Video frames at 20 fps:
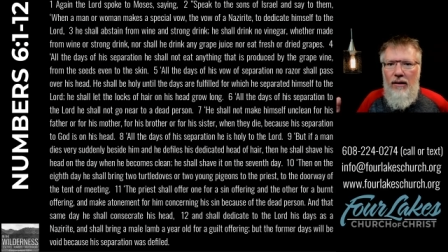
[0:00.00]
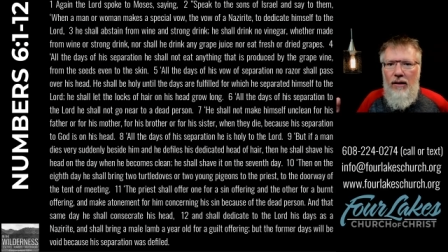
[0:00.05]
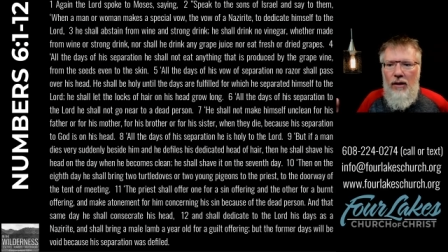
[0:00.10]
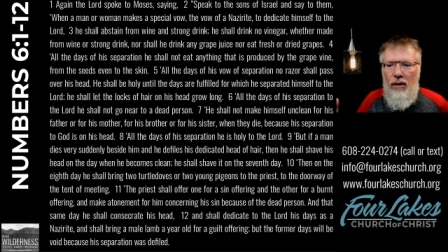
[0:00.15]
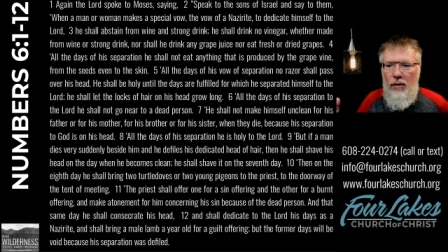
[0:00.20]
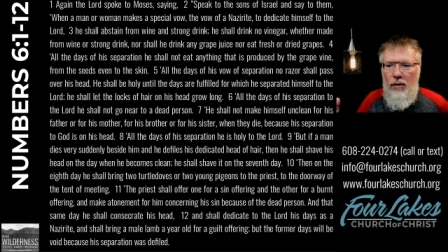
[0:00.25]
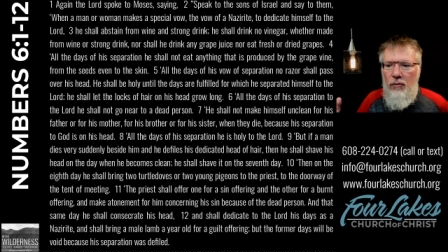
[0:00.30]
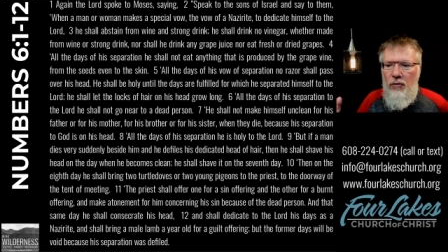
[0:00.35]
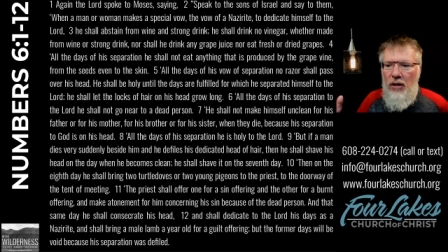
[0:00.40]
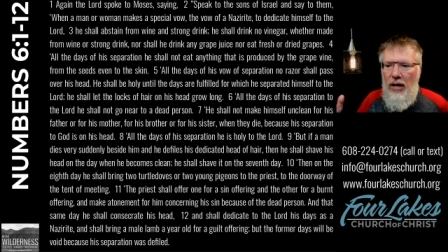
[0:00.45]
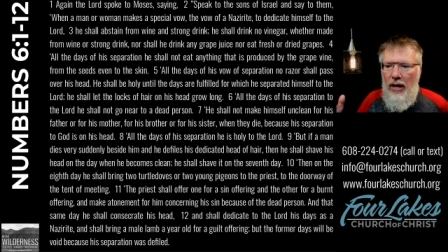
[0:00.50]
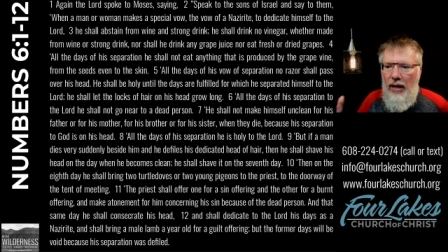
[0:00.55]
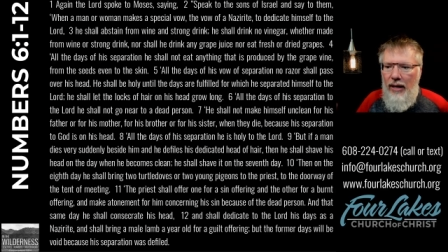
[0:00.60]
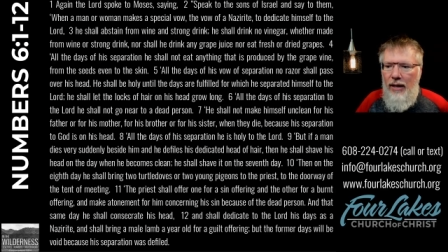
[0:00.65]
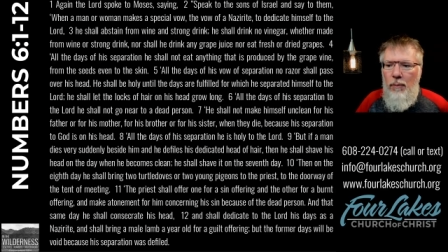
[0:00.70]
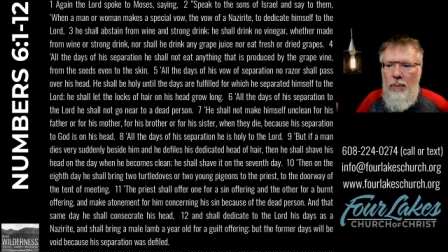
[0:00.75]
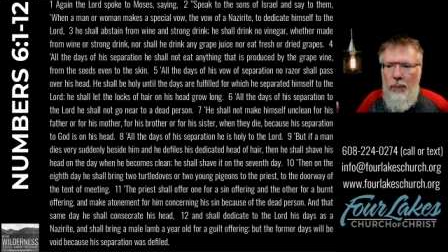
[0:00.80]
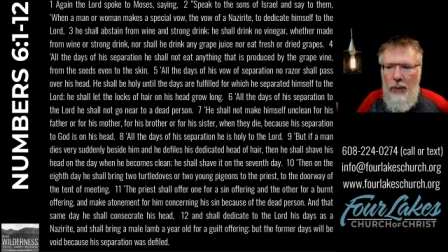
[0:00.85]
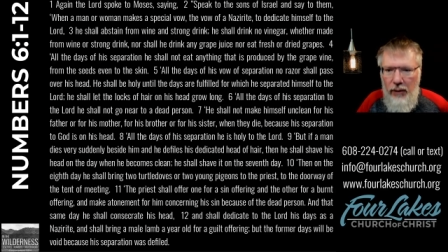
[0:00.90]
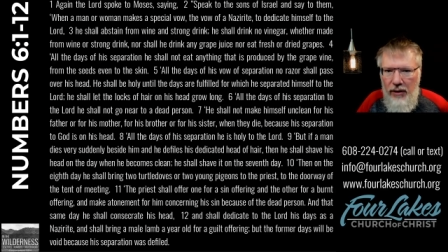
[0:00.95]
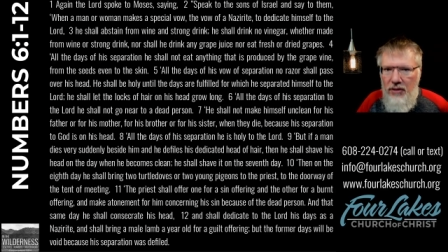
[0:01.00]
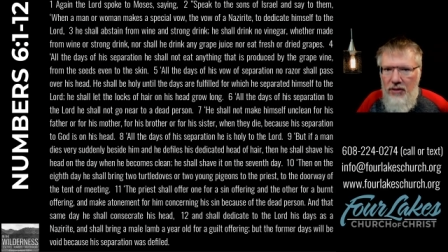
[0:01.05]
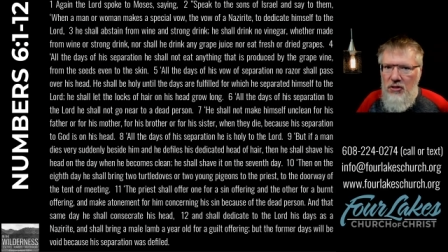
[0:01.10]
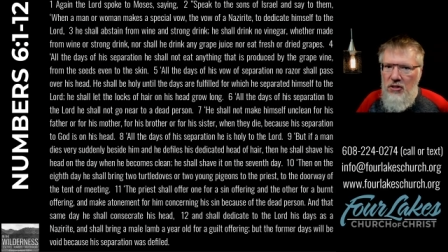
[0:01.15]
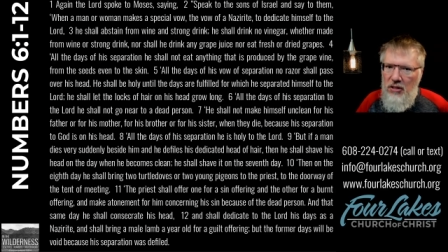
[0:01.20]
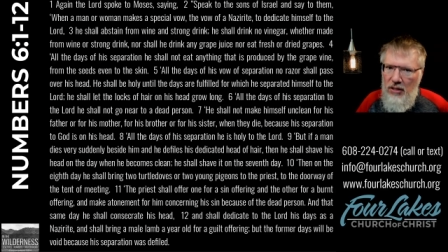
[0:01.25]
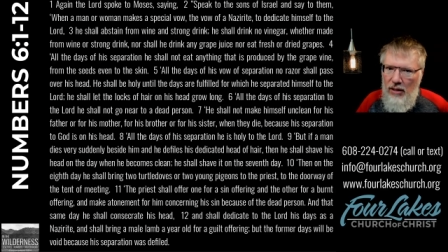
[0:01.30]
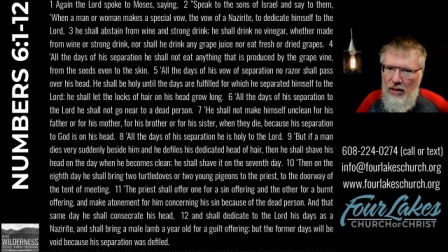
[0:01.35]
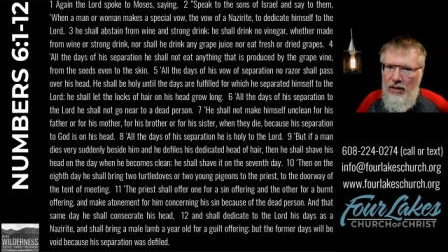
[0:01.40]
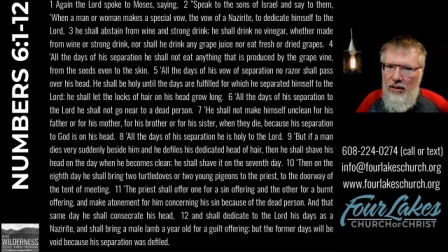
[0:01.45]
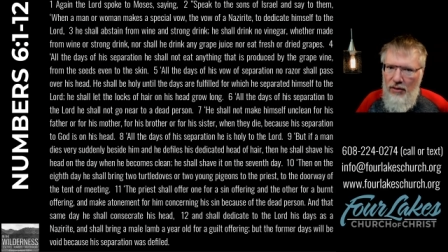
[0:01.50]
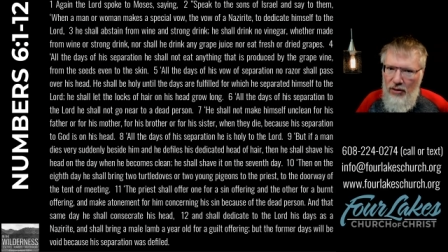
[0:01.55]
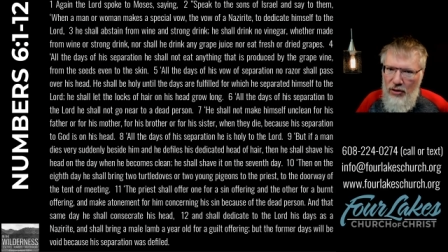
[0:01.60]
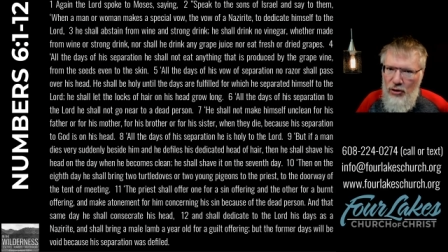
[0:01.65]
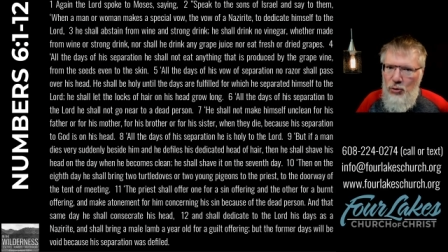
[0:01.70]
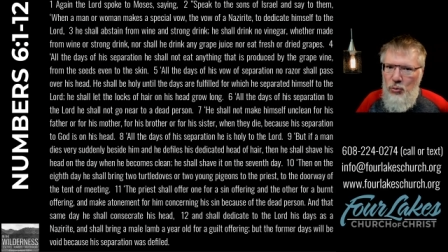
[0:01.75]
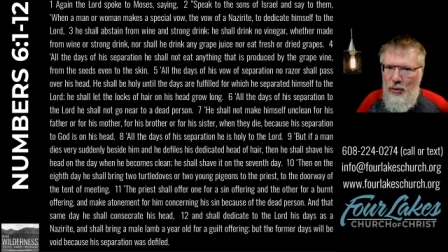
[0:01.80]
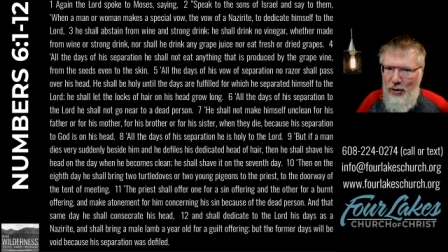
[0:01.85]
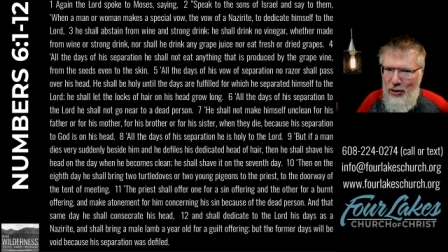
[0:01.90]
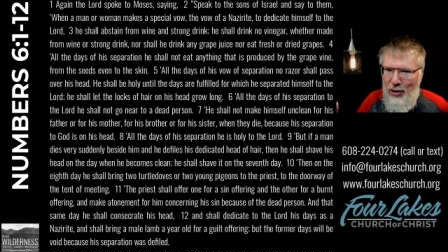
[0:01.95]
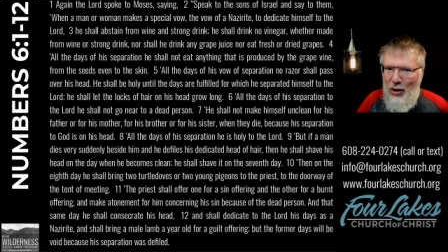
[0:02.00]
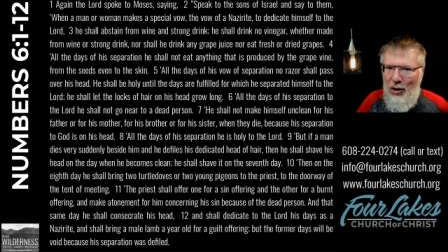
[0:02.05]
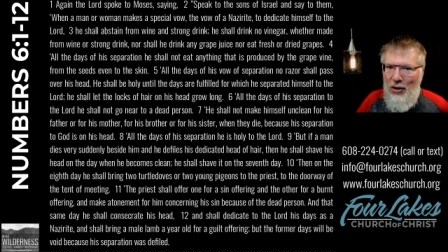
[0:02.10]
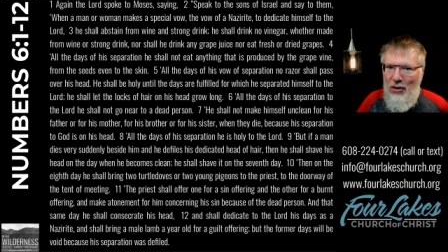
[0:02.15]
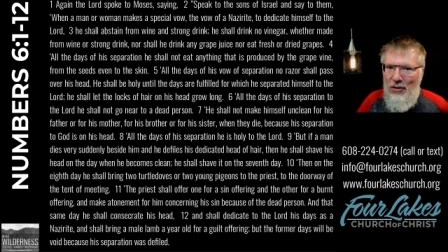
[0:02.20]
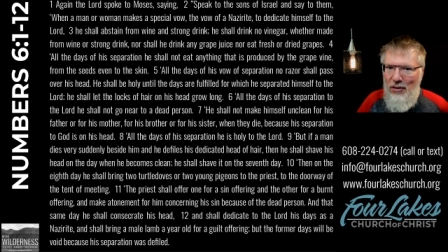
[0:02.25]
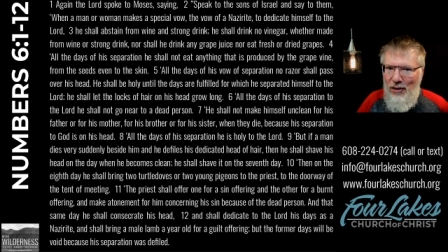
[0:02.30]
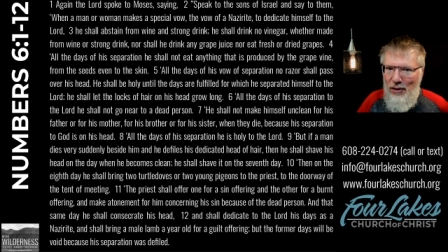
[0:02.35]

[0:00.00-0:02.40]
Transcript: of the high priest in this regard.